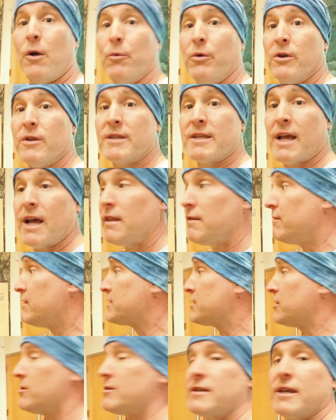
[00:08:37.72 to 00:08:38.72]
we're inside the
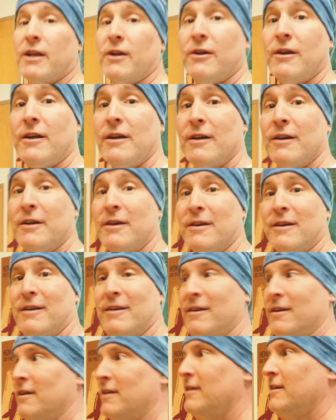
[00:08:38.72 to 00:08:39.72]
visitor center.
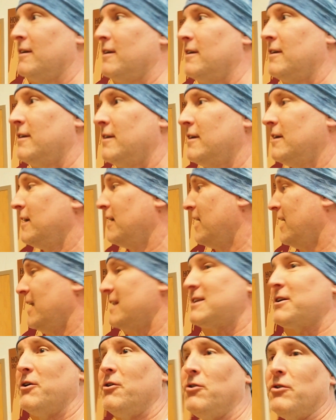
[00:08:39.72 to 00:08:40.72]

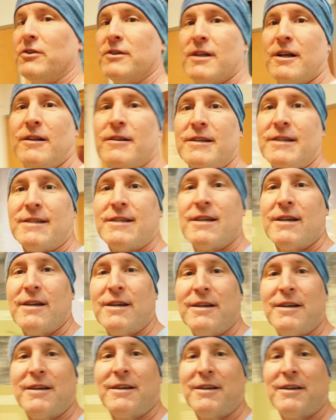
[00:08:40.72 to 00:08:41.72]
It's cool with all these
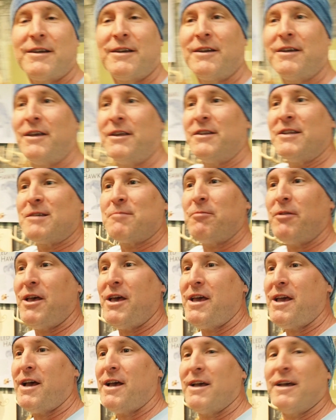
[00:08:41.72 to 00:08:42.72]

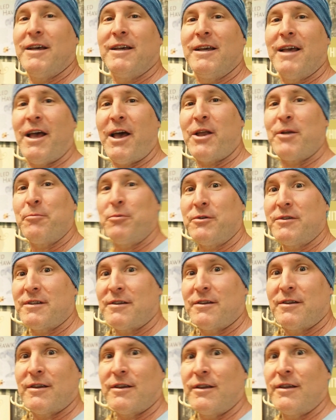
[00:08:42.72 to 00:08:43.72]
display
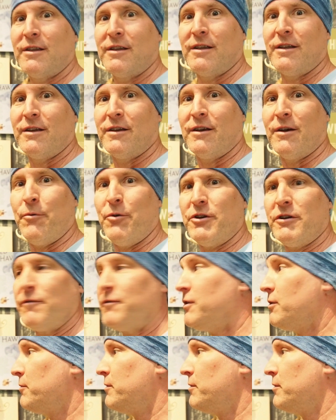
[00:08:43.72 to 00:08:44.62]
animals. I wonder if they're